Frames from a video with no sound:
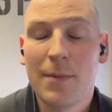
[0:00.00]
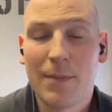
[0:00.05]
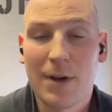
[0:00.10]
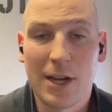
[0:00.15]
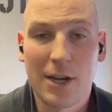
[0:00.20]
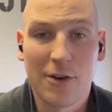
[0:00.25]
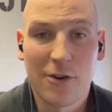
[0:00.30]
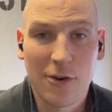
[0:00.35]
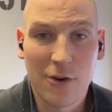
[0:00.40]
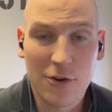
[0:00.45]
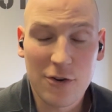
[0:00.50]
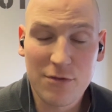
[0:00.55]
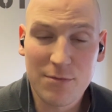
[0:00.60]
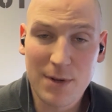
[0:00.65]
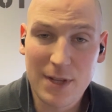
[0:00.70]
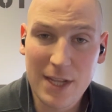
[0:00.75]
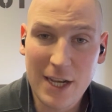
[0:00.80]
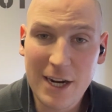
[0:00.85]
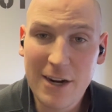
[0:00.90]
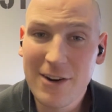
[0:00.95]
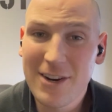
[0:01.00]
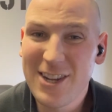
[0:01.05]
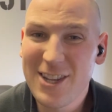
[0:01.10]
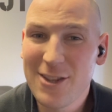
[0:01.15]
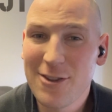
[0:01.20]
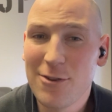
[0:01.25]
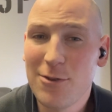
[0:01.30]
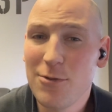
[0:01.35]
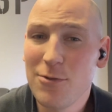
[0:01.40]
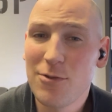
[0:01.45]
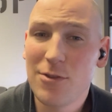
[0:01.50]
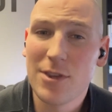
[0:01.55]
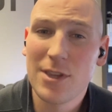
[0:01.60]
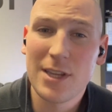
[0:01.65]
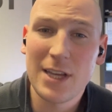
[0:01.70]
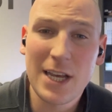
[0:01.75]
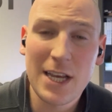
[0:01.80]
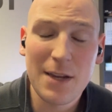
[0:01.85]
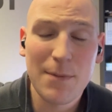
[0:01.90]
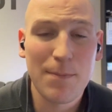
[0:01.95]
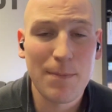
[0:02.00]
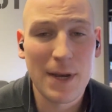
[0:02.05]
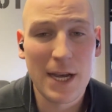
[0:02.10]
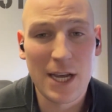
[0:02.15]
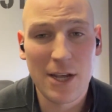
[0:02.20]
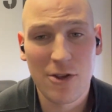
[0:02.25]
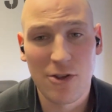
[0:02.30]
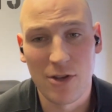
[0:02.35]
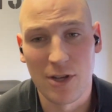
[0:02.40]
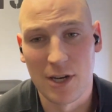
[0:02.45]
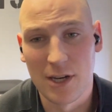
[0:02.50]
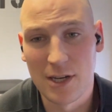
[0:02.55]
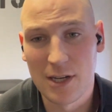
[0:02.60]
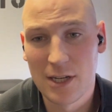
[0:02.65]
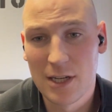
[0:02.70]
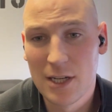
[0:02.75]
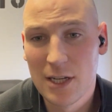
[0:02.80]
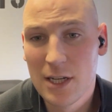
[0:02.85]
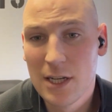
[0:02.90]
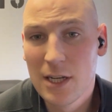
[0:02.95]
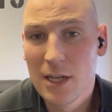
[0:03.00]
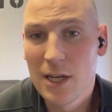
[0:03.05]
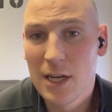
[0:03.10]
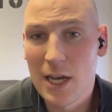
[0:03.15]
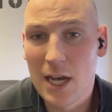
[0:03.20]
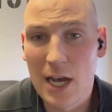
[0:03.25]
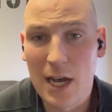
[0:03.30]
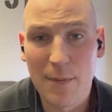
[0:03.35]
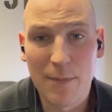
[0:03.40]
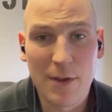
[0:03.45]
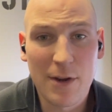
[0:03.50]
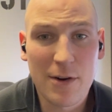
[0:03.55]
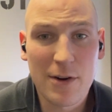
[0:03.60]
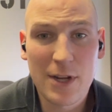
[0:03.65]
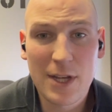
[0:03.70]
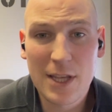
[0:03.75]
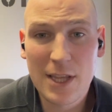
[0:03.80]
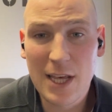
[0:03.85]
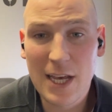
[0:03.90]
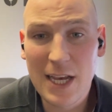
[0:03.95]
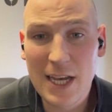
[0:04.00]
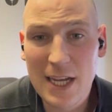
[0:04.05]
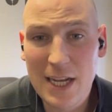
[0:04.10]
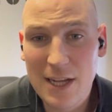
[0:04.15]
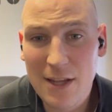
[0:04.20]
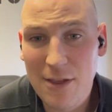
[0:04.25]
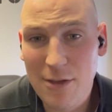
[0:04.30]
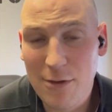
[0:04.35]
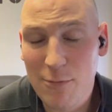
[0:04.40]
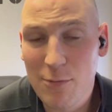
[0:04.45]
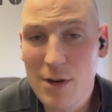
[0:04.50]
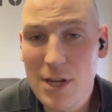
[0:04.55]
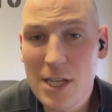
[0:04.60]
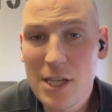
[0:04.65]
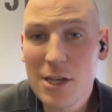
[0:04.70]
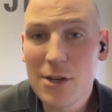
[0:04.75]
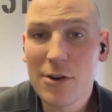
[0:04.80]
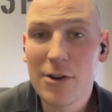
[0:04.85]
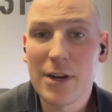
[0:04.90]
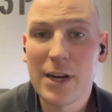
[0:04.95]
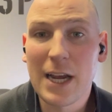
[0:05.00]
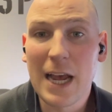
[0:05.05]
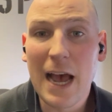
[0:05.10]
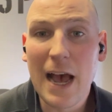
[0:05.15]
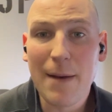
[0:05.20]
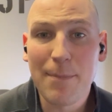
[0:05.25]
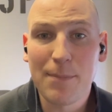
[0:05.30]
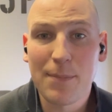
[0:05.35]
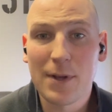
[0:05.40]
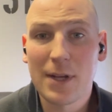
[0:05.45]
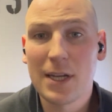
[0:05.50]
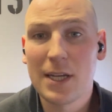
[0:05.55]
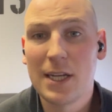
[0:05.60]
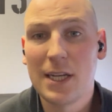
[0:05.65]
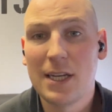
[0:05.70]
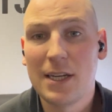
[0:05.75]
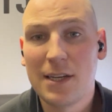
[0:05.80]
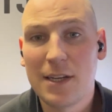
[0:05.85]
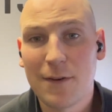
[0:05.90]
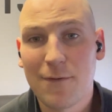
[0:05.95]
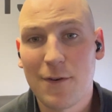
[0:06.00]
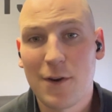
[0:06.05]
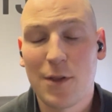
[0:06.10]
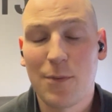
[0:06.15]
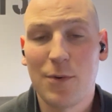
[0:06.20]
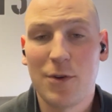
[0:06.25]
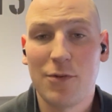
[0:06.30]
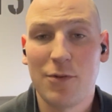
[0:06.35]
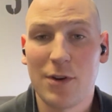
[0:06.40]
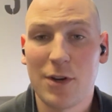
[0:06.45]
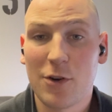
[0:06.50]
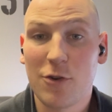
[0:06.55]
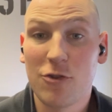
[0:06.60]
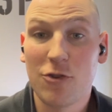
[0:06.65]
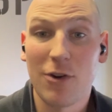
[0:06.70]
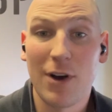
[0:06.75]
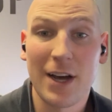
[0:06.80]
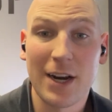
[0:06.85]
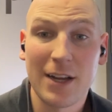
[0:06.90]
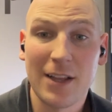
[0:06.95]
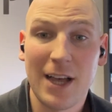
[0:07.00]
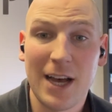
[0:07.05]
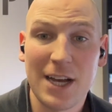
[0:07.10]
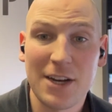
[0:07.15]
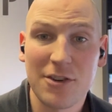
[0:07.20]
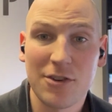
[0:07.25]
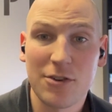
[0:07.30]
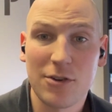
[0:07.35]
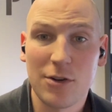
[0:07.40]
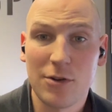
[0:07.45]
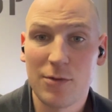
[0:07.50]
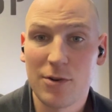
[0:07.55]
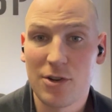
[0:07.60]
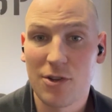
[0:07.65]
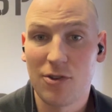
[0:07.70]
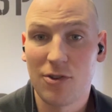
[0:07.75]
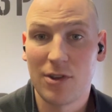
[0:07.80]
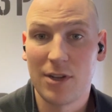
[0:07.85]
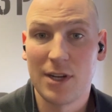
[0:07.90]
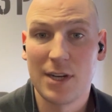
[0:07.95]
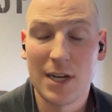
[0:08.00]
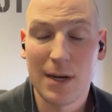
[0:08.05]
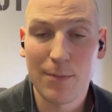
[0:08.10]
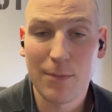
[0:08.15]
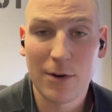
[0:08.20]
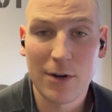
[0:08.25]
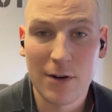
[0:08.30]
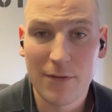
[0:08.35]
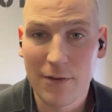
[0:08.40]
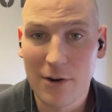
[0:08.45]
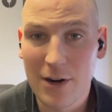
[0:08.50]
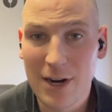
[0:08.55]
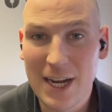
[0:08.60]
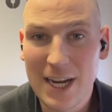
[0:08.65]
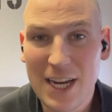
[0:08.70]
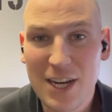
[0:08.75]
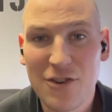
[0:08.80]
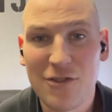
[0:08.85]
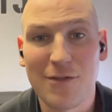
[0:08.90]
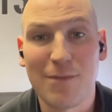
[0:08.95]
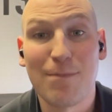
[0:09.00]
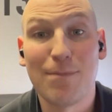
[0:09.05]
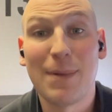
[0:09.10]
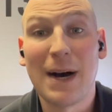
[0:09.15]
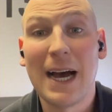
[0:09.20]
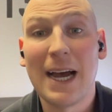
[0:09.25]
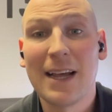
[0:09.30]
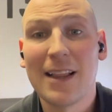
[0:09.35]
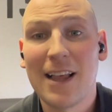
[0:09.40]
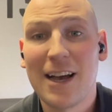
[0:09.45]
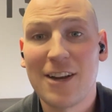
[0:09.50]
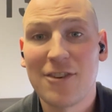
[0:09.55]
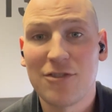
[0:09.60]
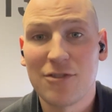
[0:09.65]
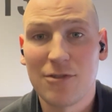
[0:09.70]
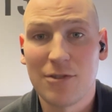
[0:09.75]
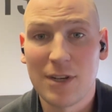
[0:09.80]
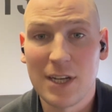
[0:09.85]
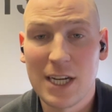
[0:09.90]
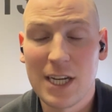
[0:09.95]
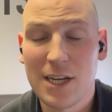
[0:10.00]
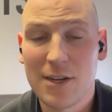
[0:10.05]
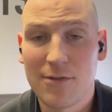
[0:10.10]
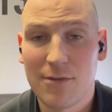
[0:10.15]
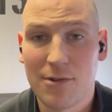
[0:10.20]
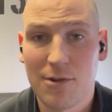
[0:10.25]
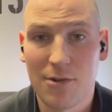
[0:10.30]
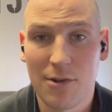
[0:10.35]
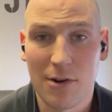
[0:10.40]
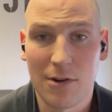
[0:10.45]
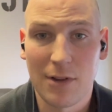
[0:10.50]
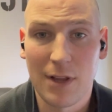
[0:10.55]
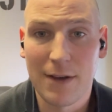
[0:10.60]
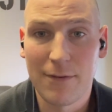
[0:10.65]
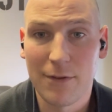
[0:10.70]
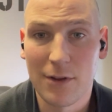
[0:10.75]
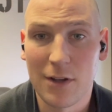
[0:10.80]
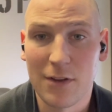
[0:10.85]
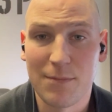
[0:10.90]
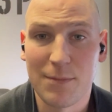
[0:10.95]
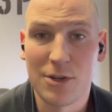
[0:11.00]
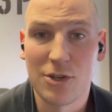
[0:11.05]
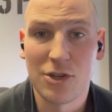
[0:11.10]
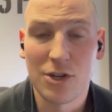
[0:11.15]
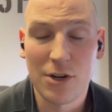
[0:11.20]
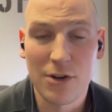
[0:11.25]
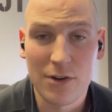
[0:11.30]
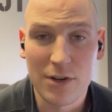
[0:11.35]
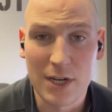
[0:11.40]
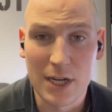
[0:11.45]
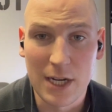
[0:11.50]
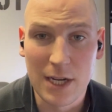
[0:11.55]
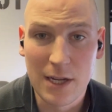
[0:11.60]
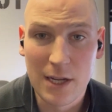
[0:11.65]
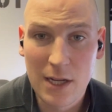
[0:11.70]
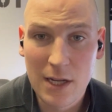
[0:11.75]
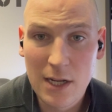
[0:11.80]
My encouragement there is to stay patient. There is a 3-year gap in difference between chronological, which is the number of our age, and biological age, which is our level of maturity.